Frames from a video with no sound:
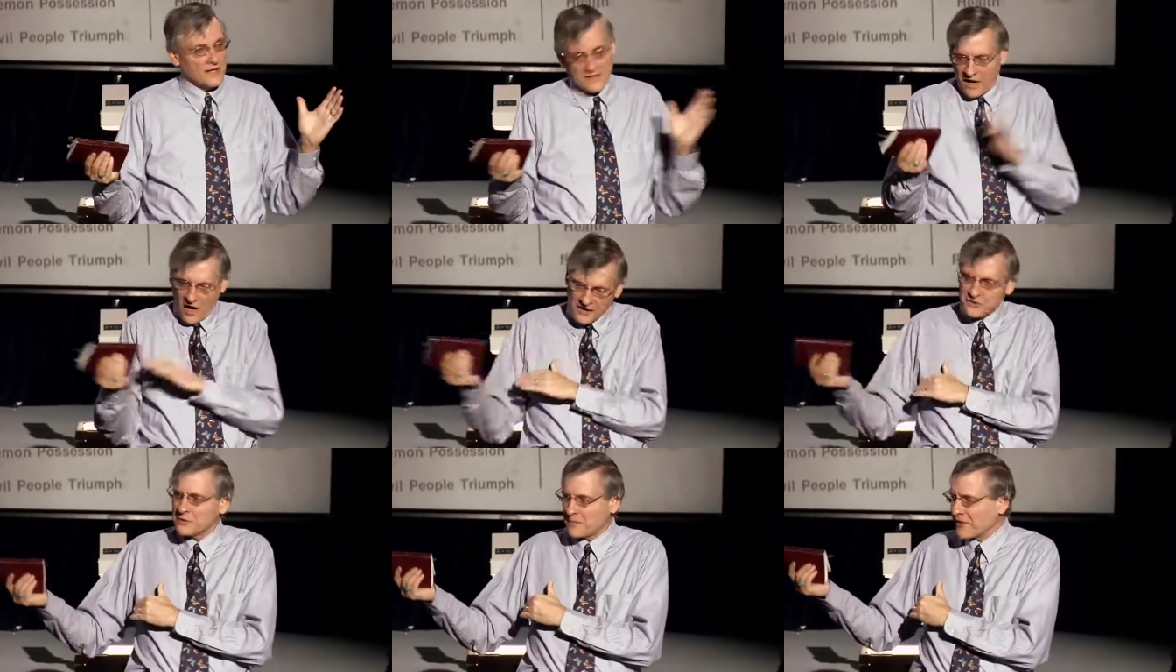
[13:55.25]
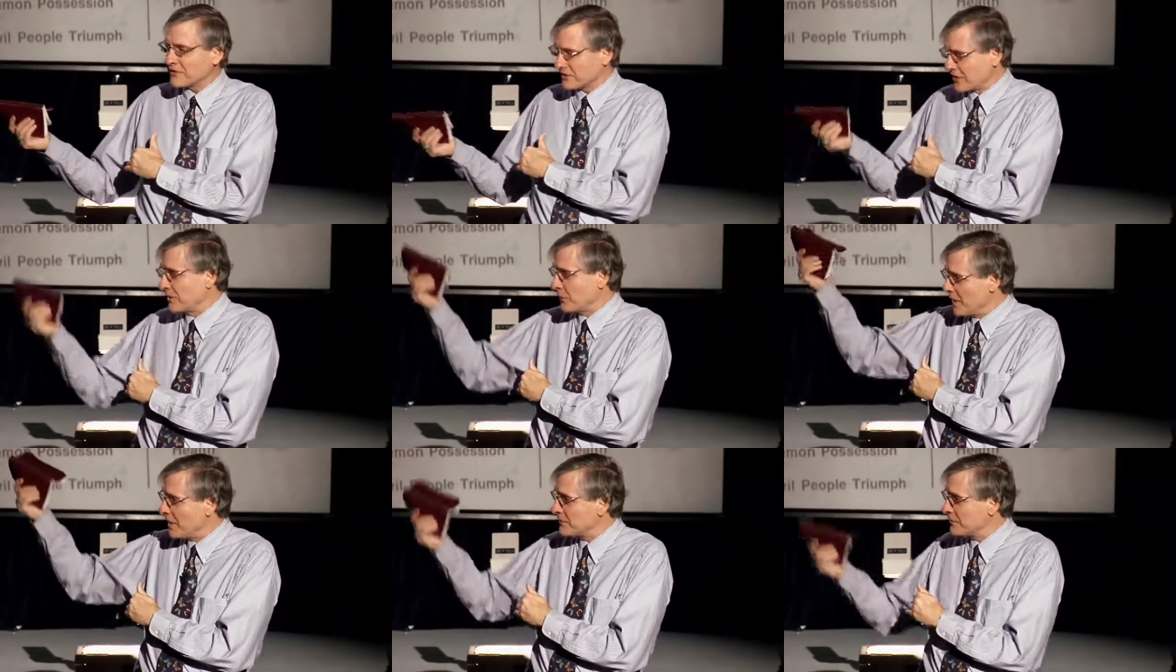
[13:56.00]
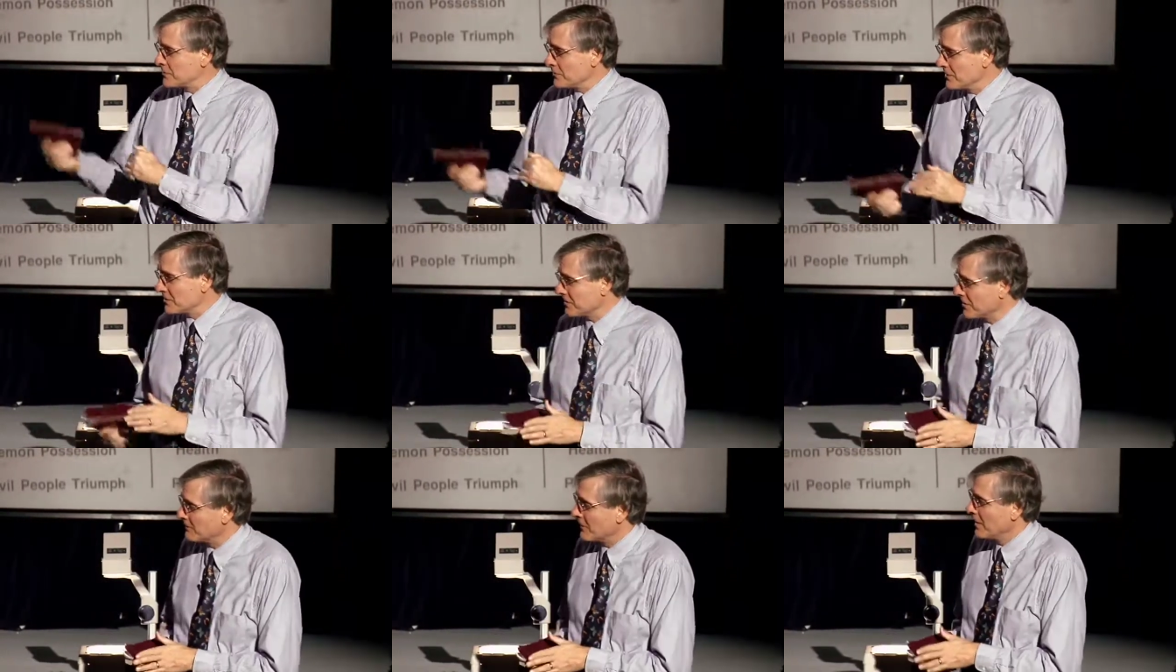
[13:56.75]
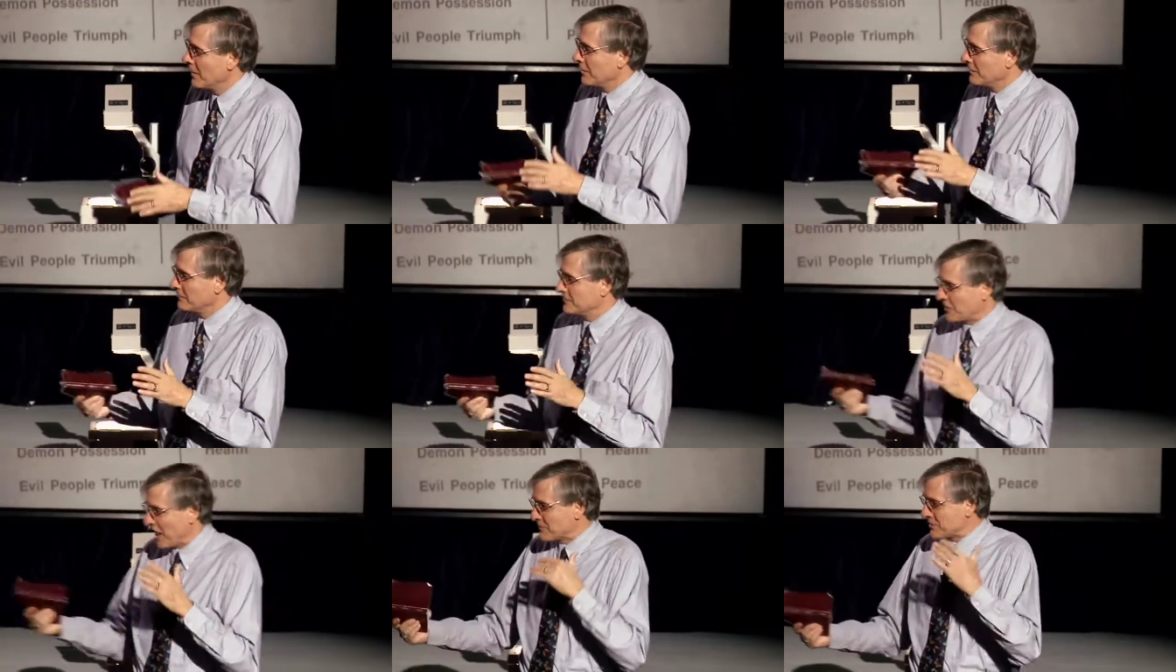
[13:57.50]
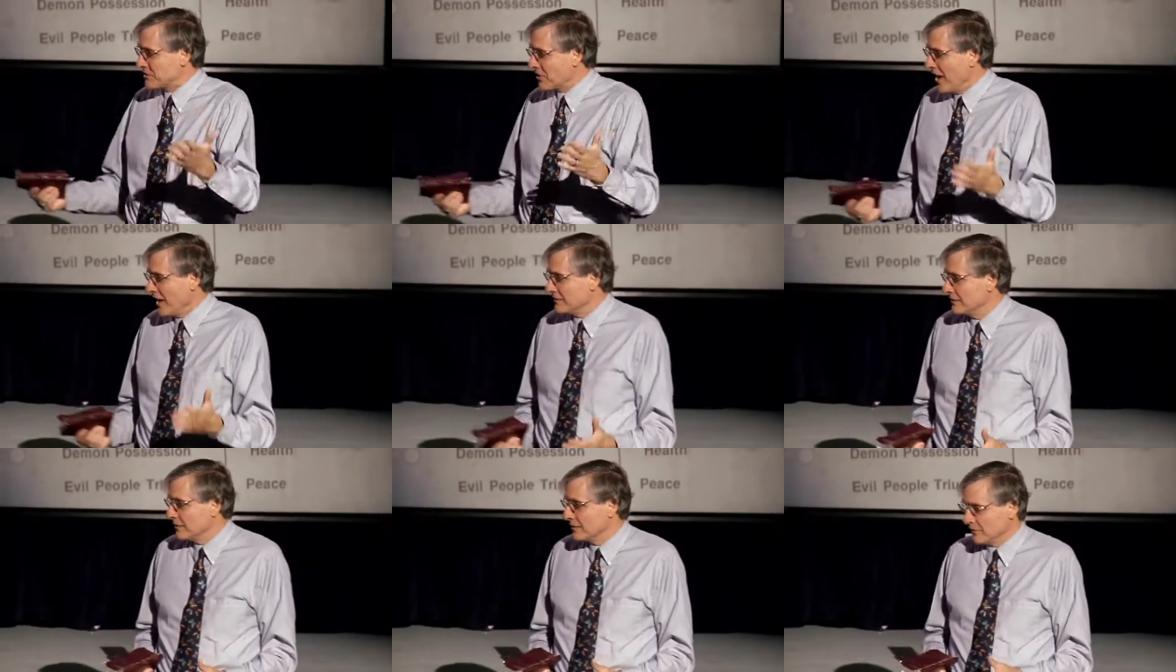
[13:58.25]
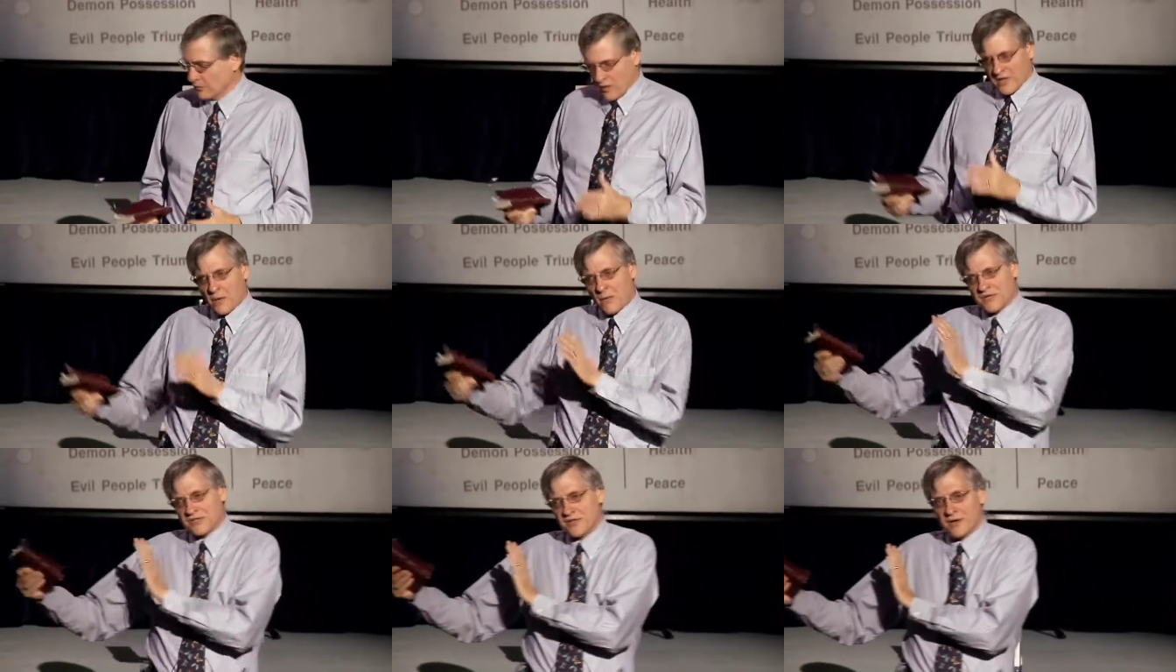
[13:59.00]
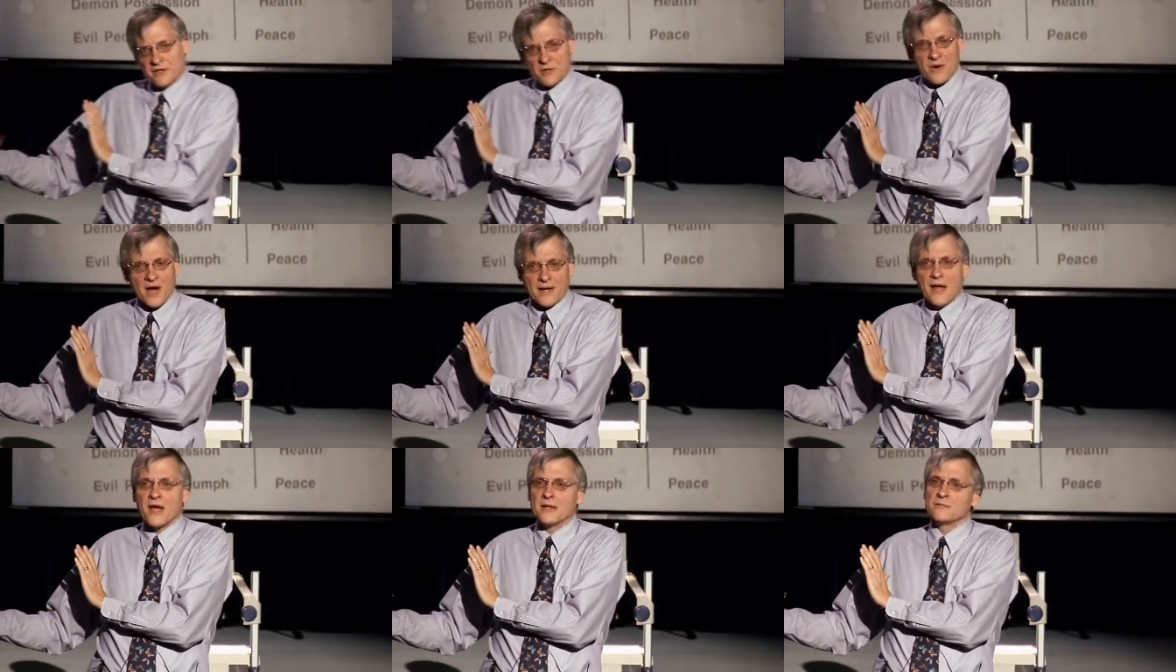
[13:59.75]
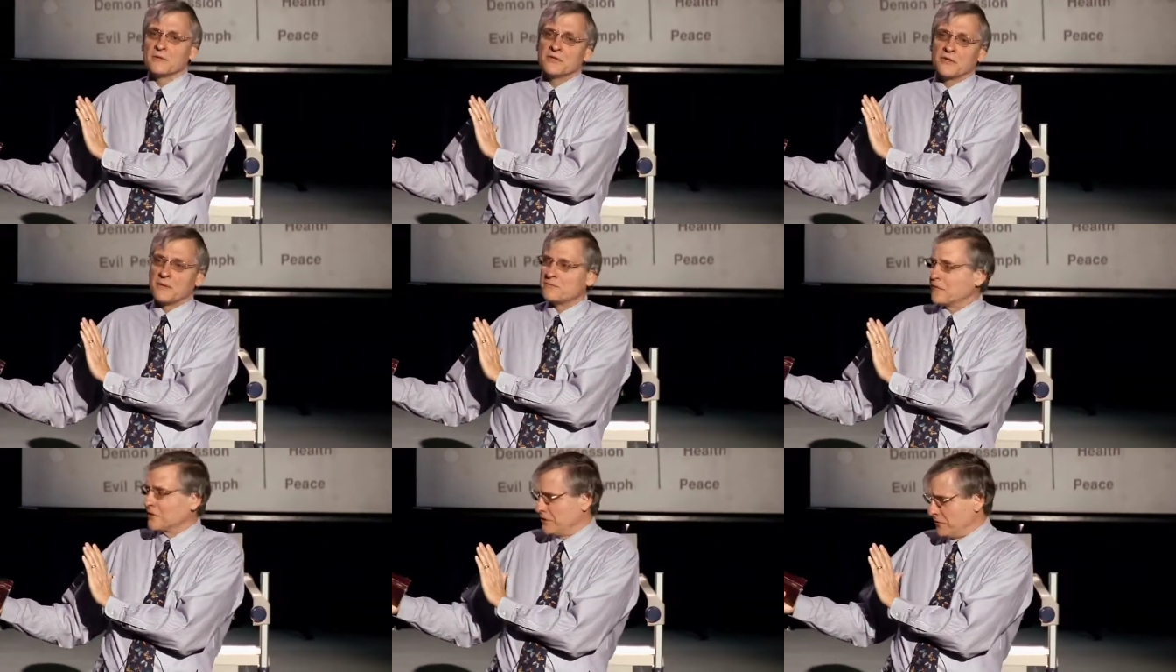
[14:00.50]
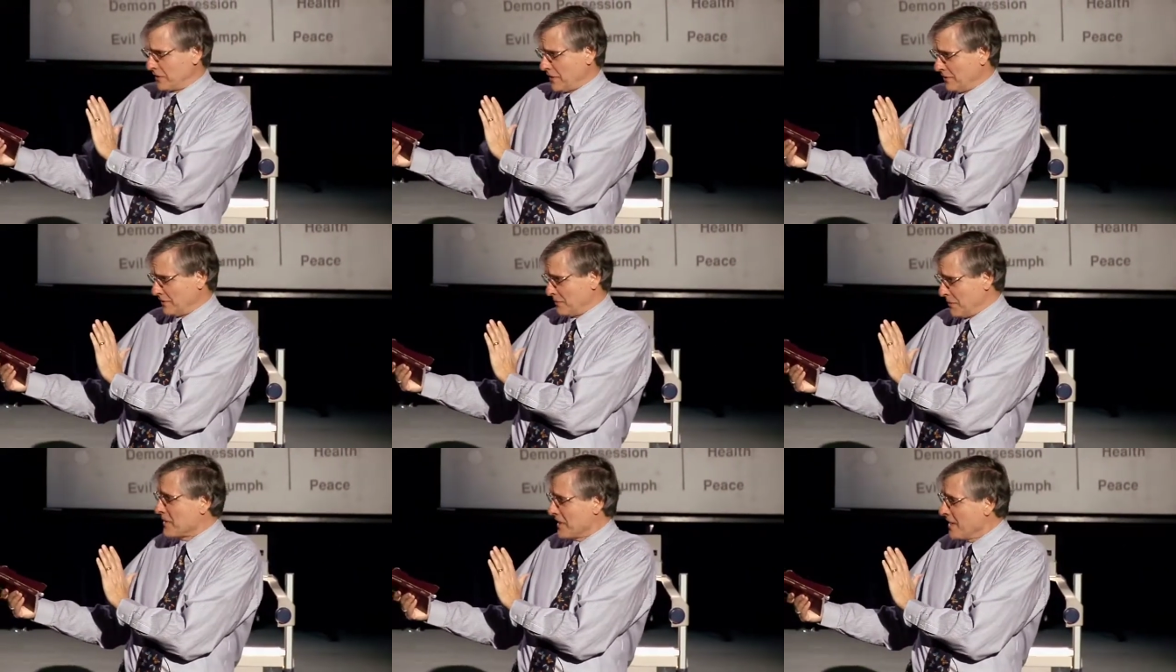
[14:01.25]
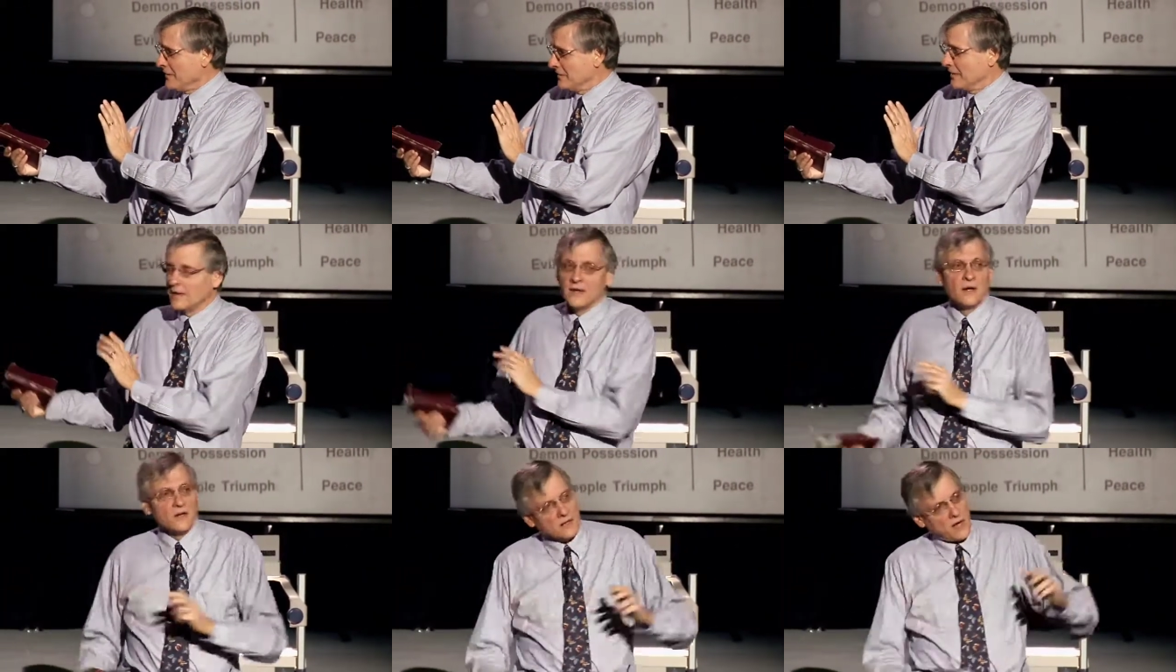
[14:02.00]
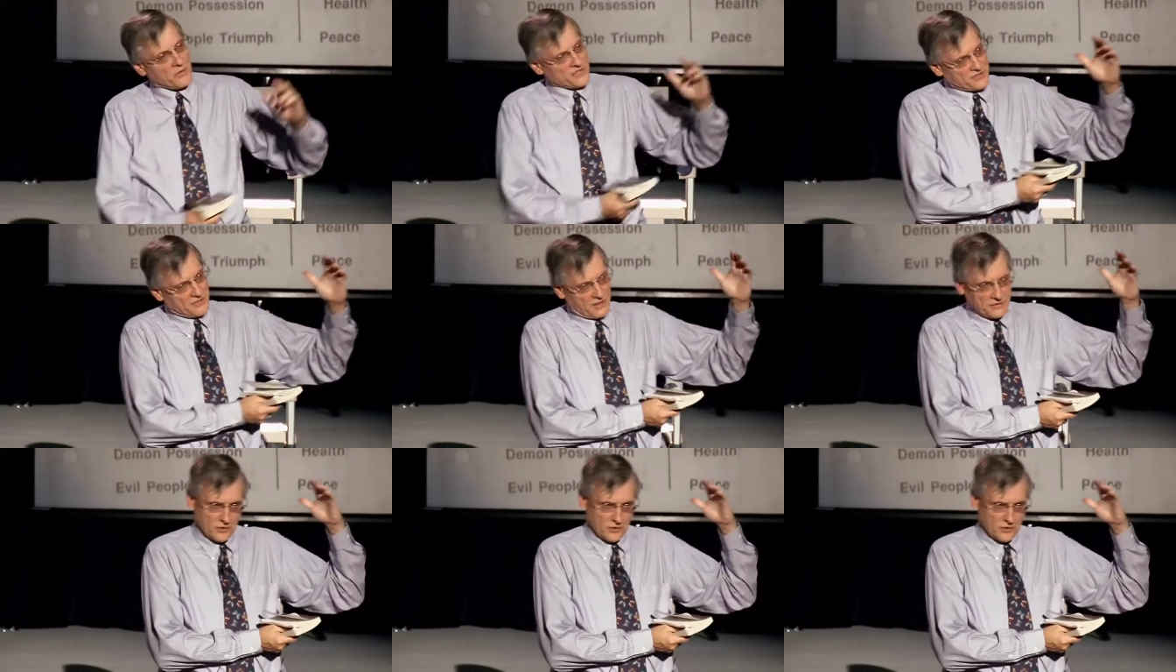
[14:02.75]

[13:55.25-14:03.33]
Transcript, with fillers: And they argue about this on the way up to Jerusalem. James and John, Lord, I want to sit on your right hand when you come fully in your kingdom. Remember that? I want to sit